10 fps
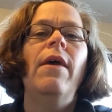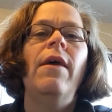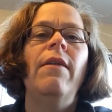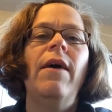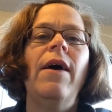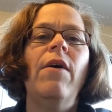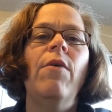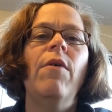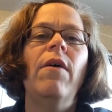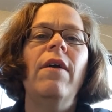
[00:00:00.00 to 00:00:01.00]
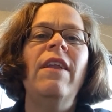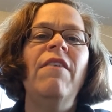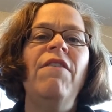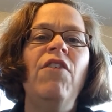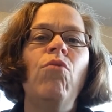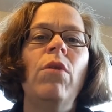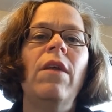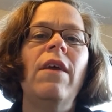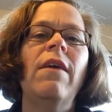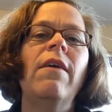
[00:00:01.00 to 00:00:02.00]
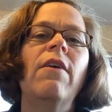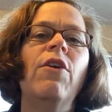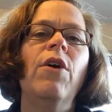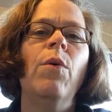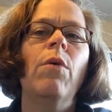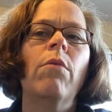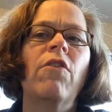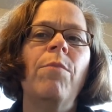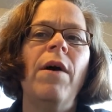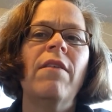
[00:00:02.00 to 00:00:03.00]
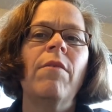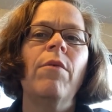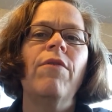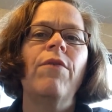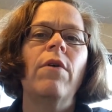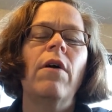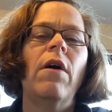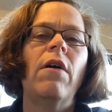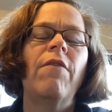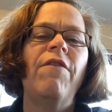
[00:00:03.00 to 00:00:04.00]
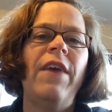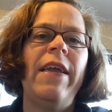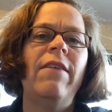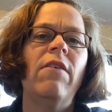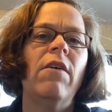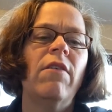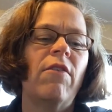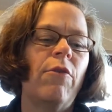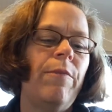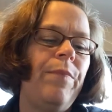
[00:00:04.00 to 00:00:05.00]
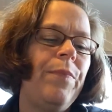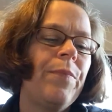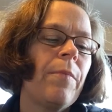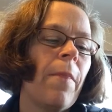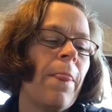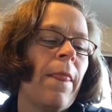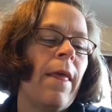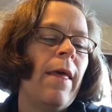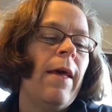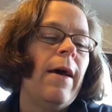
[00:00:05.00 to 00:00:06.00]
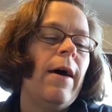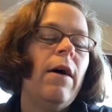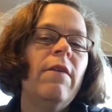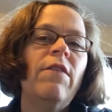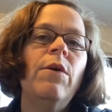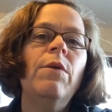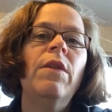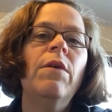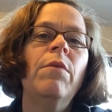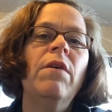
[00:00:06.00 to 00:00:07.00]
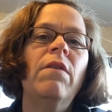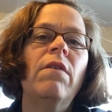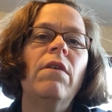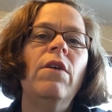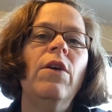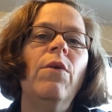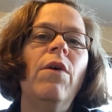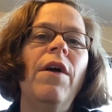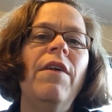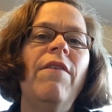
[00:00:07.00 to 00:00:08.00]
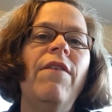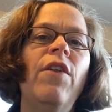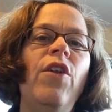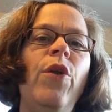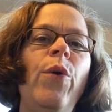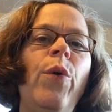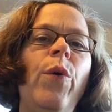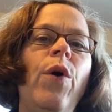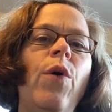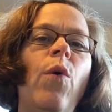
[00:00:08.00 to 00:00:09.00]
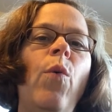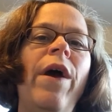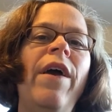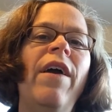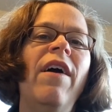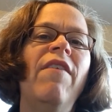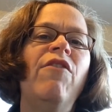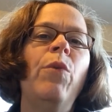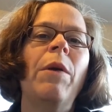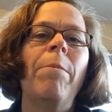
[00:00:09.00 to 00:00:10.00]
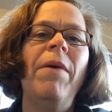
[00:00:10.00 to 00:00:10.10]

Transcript: and how individually, we're responsible for our fate also. Also, there was, kind of new way of doing